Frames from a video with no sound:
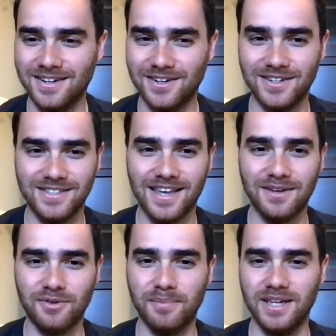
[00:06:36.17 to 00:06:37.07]
or it's
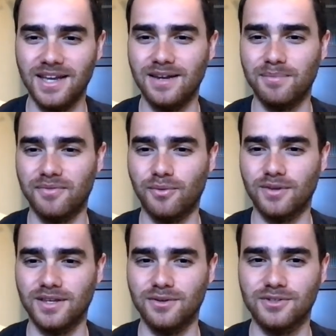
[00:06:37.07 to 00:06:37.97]
getting remediated before
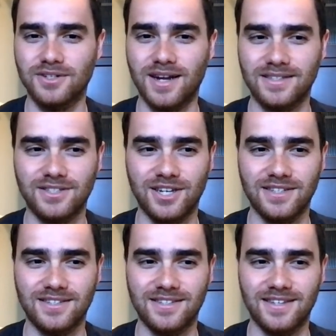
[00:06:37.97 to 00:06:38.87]
the user has a
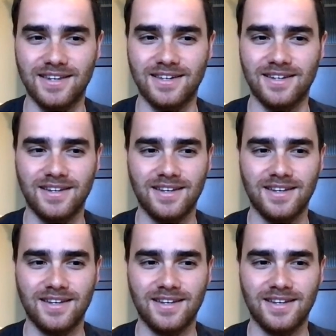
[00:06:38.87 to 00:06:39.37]
chance to see it.